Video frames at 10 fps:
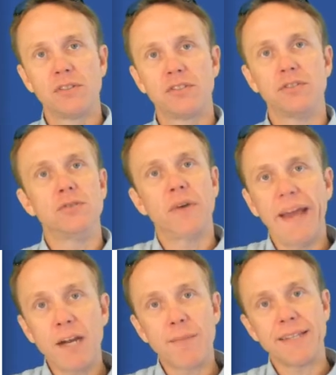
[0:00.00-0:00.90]
to
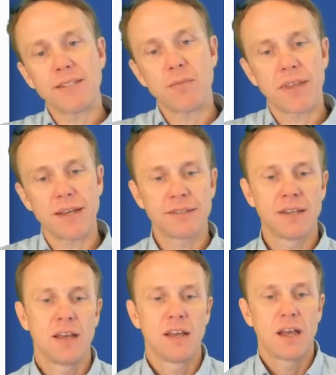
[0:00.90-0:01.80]
animate some things.
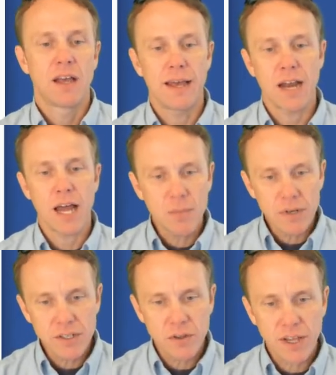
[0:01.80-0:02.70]
And I'm going
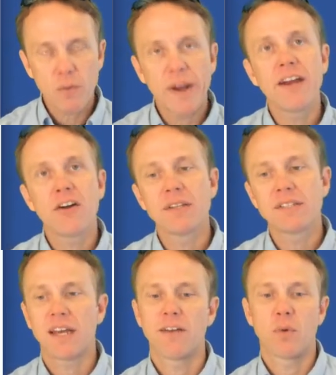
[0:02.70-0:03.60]
to do that right here
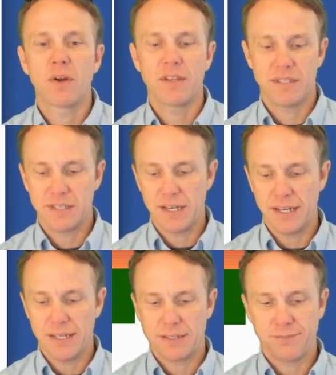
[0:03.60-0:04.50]
inside of where the sun
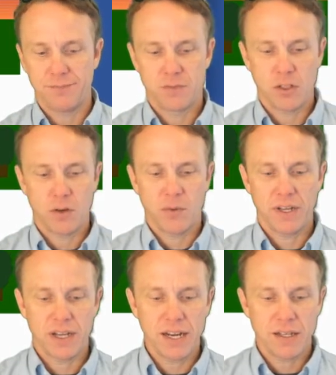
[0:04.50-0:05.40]
is. So if
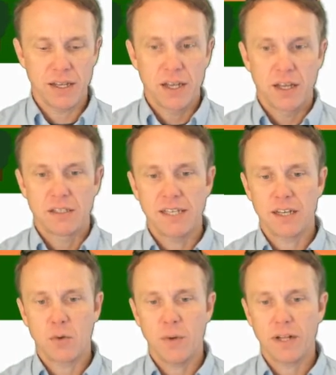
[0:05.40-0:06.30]
we kind of take
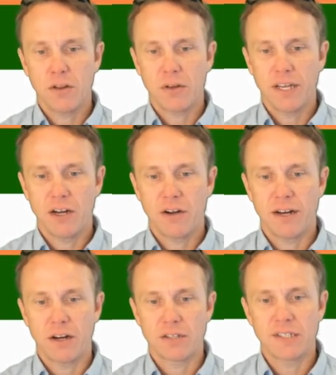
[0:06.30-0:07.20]
a quick look here
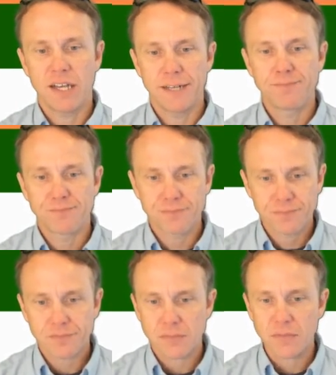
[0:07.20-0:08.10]
at our sun
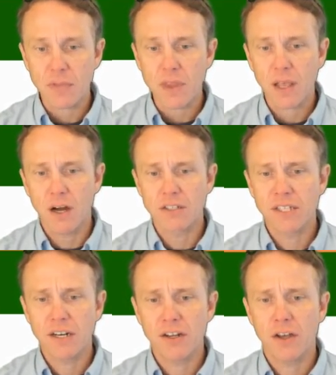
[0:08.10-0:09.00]

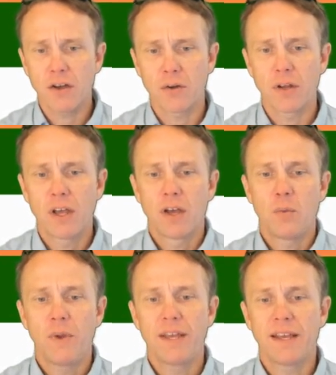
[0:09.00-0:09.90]
code,
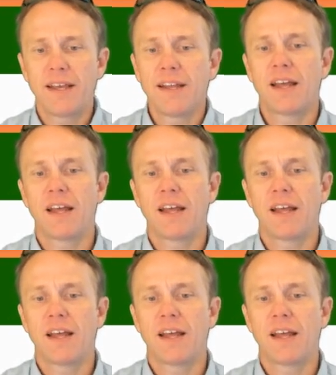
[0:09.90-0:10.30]
we can